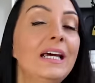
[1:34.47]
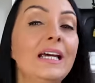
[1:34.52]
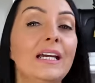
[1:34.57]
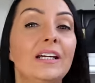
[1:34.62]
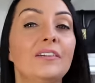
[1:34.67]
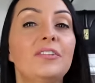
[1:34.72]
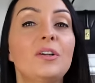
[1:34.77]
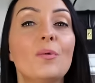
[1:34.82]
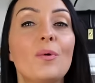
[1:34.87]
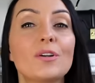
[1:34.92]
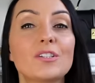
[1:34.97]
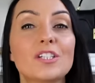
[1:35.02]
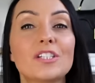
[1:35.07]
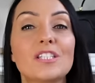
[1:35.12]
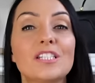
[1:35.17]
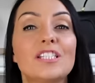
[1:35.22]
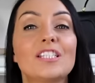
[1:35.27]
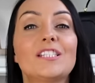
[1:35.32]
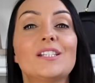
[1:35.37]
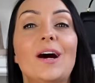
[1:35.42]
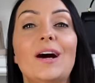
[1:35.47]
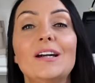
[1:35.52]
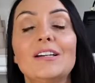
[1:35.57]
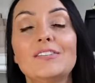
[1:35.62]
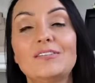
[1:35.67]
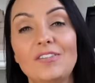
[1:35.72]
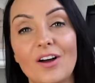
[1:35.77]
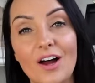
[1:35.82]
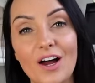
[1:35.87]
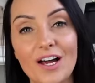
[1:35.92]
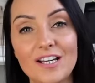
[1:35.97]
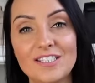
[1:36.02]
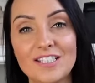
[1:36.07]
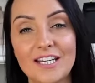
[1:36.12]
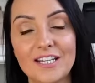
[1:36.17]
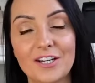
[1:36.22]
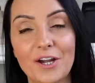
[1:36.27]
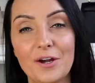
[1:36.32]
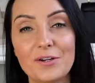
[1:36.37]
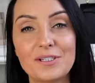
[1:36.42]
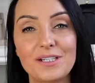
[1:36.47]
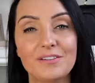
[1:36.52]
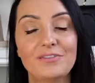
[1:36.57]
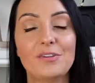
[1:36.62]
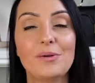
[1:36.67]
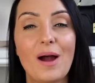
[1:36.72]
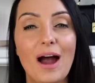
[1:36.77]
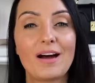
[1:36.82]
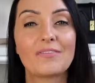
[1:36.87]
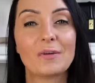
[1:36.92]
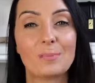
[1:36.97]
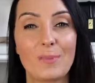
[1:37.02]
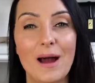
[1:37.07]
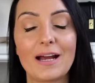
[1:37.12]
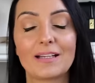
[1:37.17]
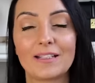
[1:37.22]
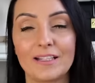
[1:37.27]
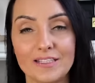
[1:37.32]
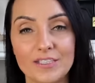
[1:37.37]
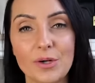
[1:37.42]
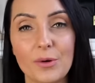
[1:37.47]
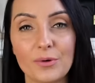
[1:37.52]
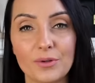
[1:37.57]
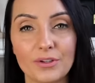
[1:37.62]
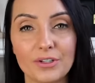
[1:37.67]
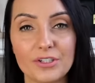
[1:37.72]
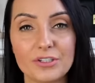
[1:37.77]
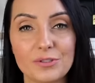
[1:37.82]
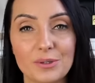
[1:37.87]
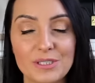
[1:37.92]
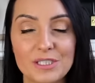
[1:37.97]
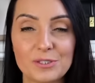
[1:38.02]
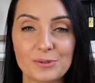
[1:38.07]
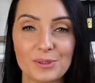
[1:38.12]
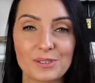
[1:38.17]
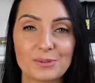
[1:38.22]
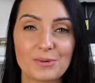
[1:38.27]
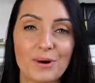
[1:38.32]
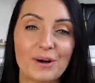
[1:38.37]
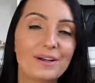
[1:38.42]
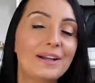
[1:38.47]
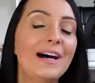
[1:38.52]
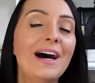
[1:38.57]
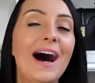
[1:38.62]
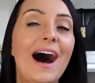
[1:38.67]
If you want to decipher a date code, if you have a bag that is older than 2021,